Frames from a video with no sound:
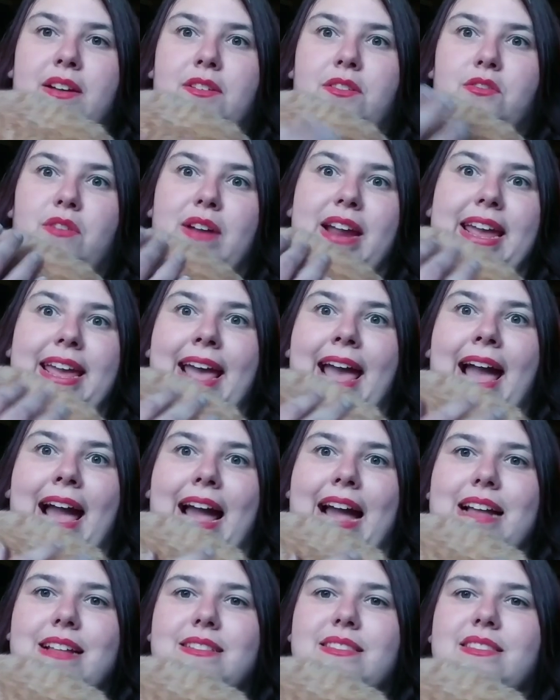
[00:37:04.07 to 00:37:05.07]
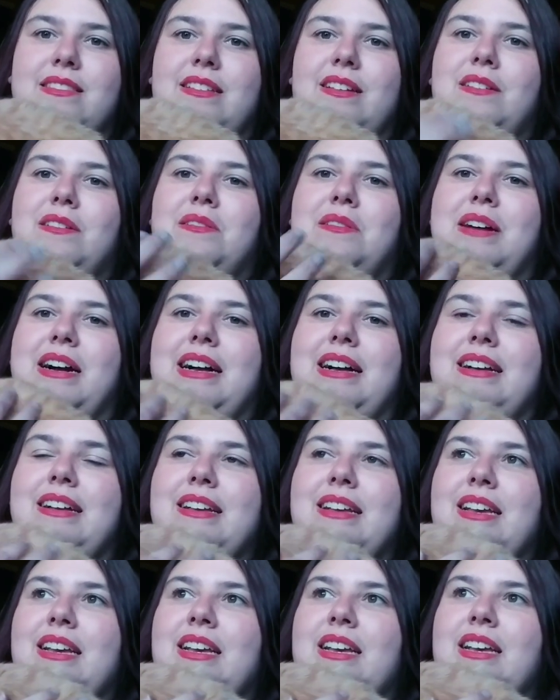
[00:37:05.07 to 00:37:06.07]
gray hat, so
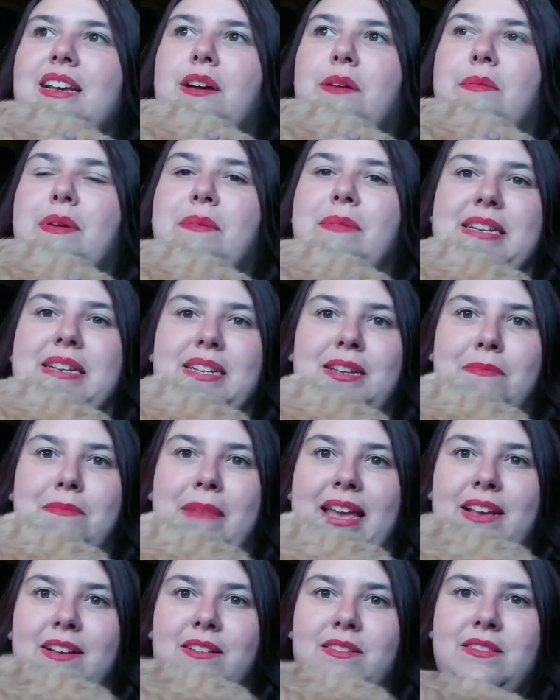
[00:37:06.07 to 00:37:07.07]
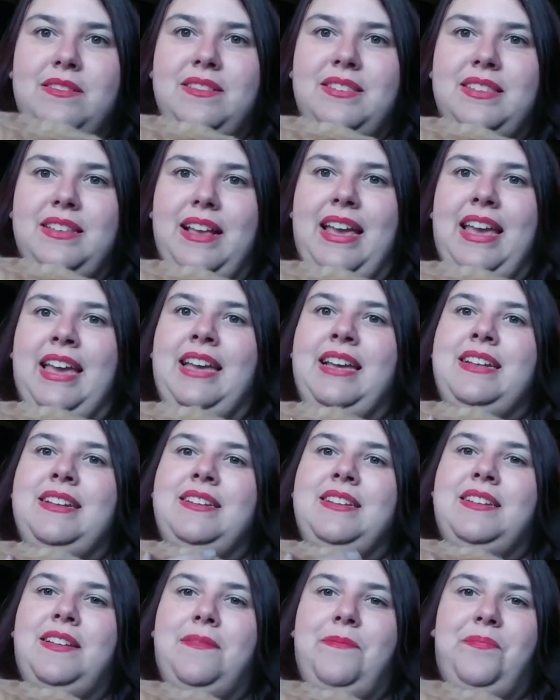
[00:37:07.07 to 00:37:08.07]
we went to Michael's,
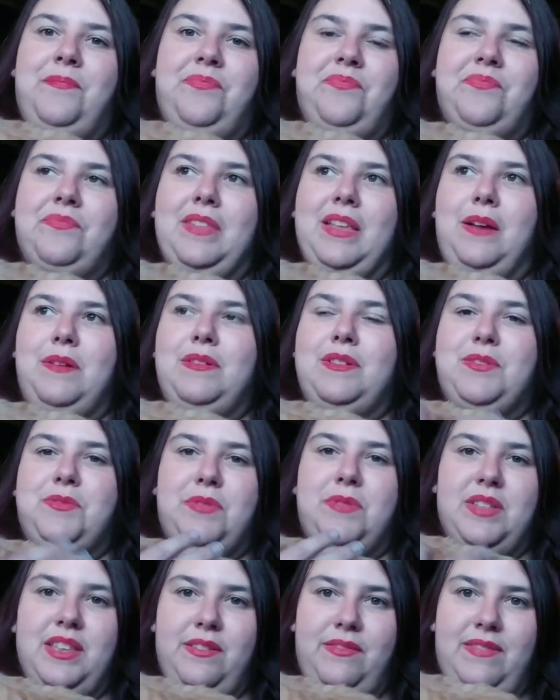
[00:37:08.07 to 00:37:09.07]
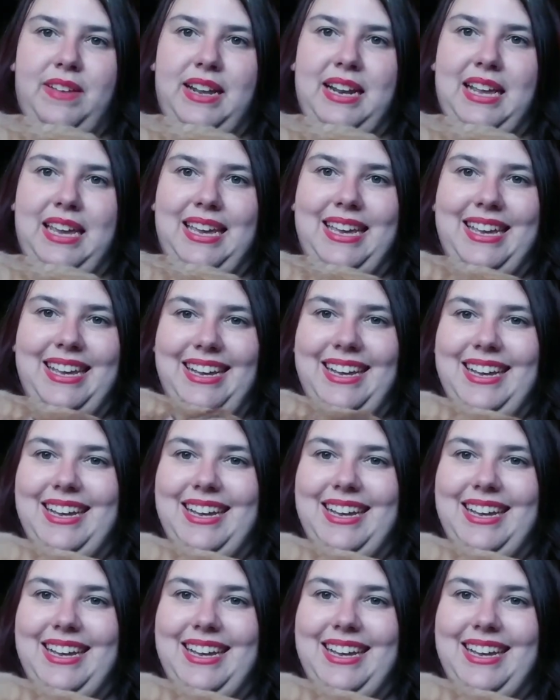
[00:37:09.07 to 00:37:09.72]
and it was really funny.